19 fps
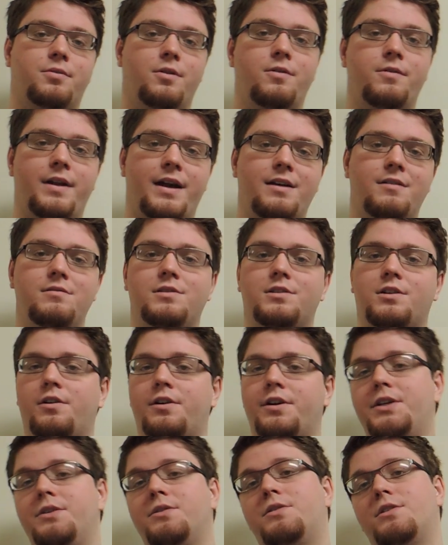pronouns
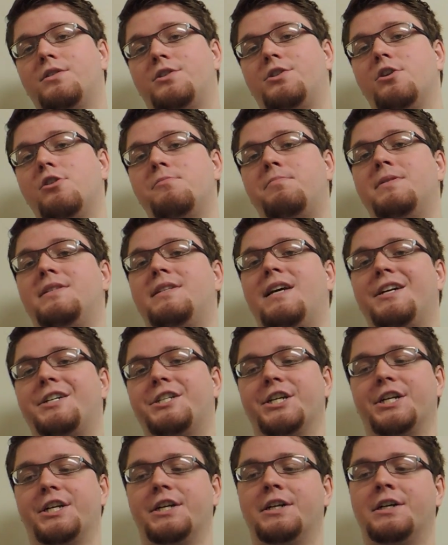are used to show
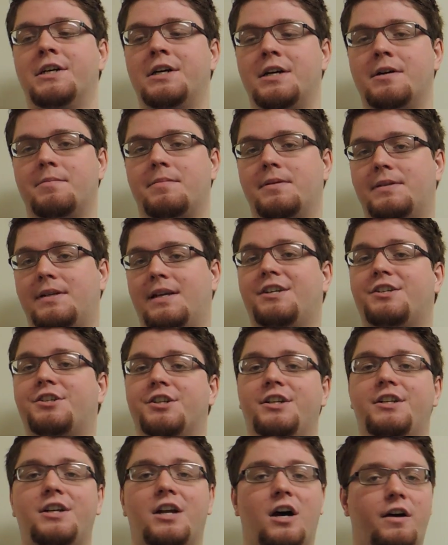possession.
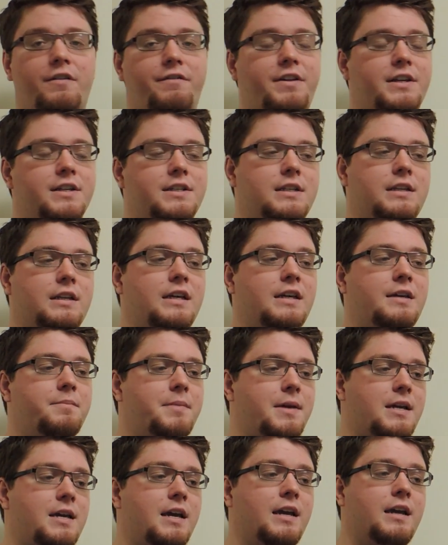Possession, obviously,
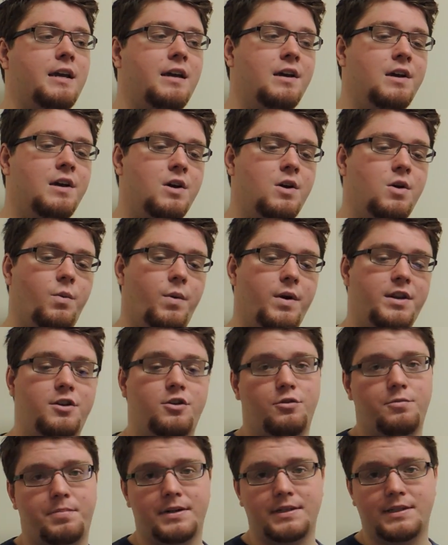being when
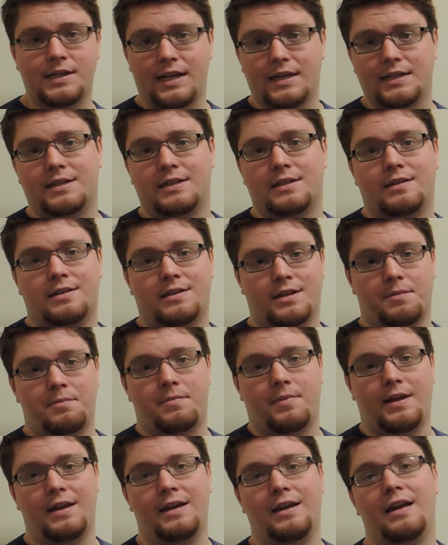you possess
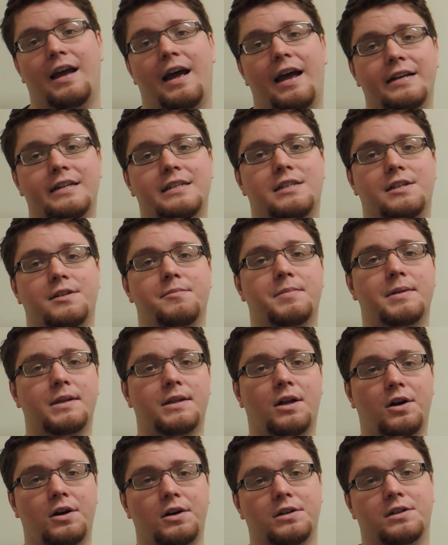something and it
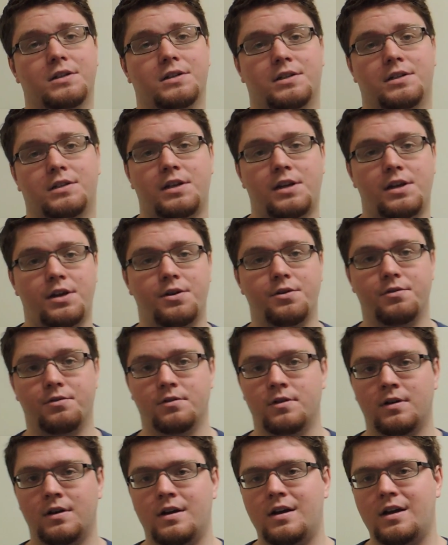belongs to
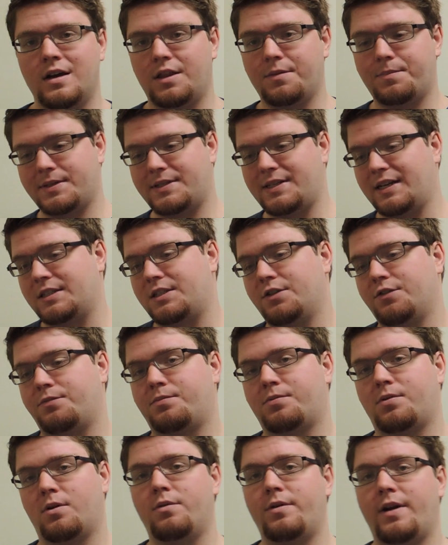you. The possessive
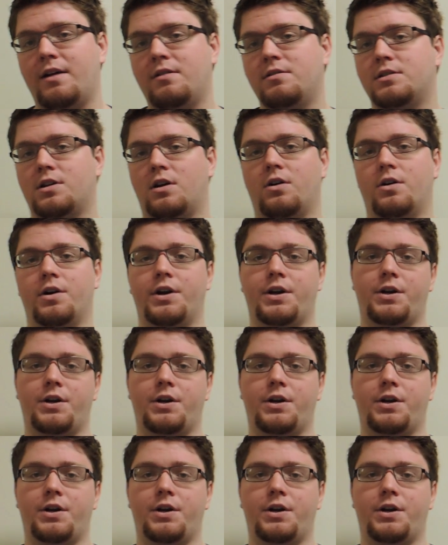pronouns are